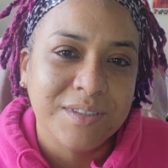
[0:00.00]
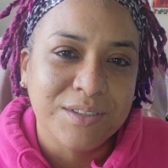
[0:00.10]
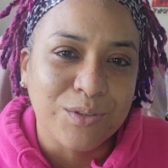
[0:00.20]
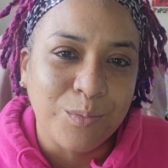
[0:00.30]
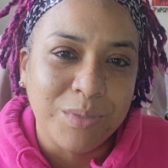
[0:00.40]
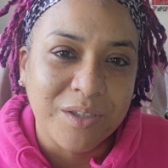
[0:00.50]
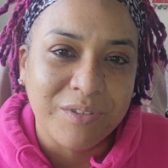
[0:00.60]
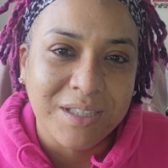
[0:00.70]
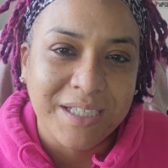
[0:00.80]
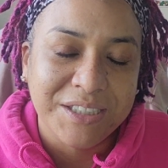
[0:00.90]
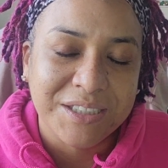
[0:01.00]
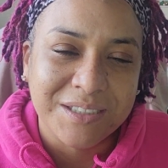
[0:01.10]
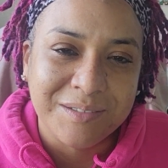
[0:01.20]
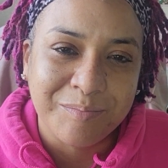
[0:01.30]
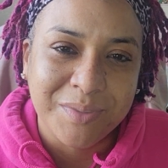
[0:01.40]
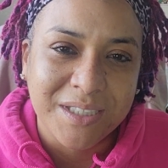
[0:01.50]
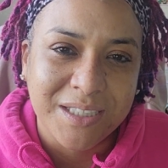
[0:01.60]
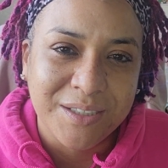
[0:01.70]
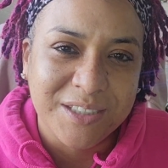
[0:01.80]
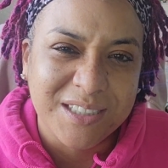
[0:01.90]
there's no blood relation but
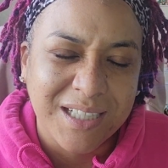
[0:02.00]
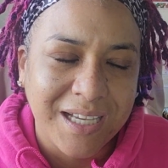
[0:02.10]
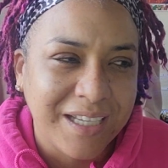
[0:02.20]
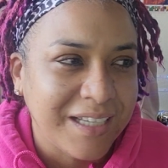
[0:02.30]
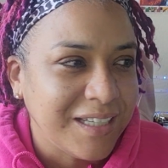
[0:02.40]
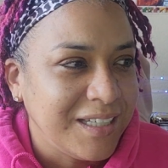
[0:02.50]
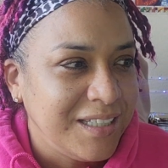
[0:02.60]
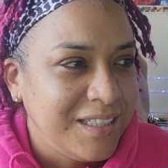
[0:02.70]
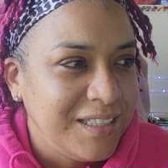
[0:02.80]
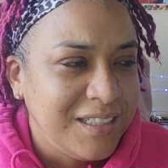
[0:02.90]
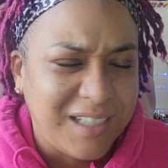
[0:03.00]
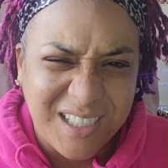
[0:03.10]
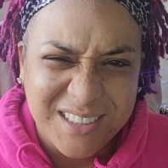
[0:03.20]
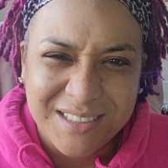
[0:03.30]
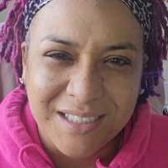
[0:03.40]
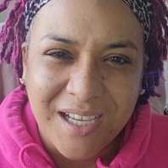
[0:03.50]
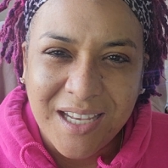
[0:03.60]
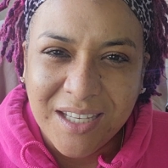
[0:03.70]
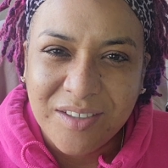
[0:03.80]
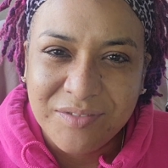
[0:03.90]
it's like I just I
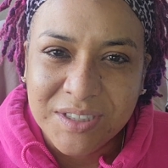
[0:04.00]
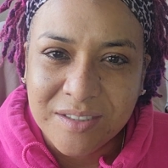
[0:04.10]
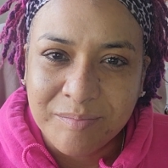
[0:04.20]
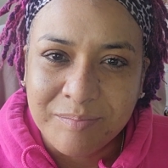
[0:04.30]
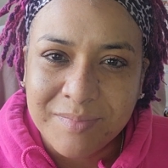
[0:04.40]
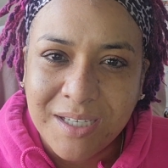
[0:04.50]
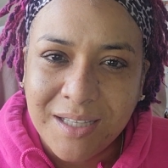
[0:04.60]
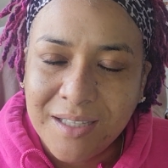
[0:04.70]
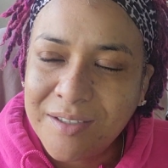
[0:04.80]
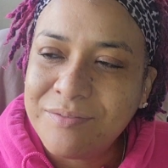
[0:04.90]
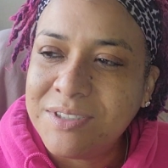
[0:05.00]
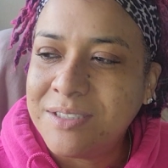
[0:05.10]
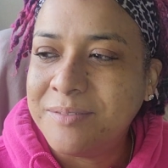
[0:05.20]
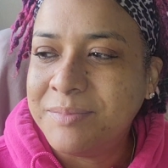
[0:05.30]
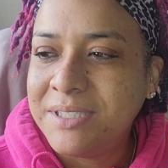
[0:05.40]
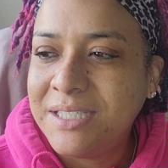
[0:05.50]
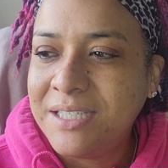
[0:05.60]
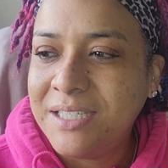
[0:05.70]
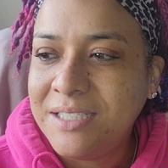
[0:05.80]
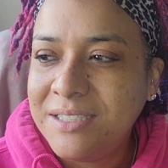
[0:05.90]
loved him. I loved him,
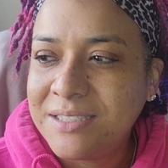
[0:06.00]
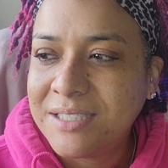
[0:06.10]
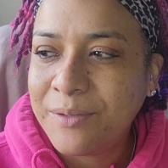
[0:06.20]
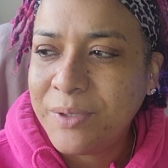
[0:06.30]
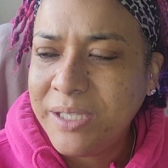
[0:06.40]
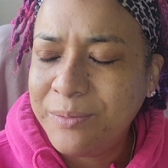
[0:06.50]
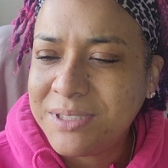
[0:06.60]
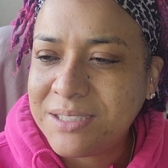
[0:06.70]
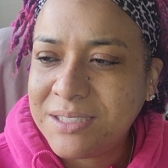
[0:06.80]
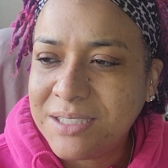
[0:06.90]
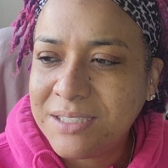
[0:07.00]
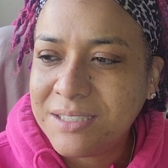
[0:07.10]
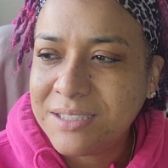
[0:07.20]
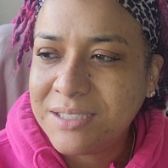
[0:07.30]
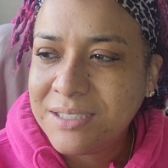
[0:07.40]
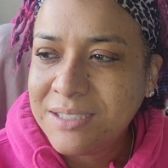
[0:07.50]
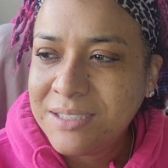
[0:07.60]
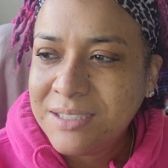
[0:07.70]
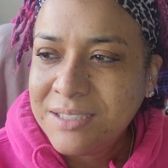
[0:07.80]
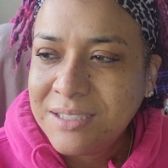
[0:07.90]
and it's like when he was sick,
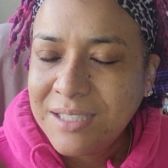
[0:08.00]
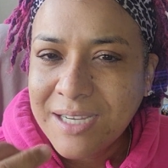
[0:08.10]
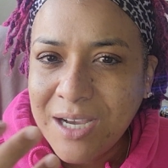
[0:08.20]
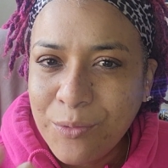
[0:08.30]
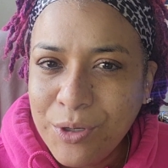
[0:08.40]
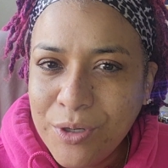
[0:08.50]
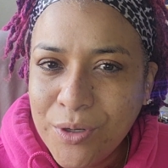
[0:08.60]
like I would